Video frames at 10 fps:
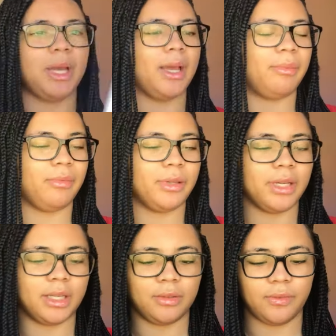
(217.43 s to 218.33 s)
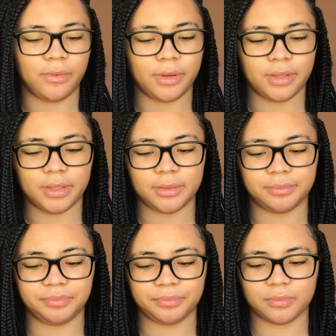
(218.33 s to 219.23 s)
Apple in California.
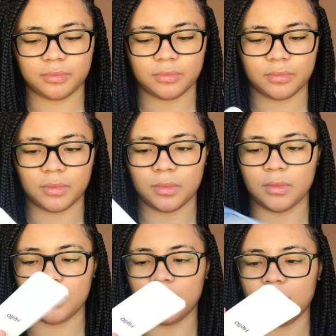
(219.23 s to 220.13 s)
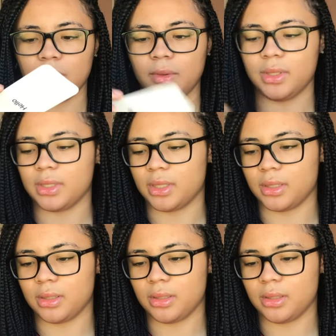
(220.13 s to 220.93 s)
What is this?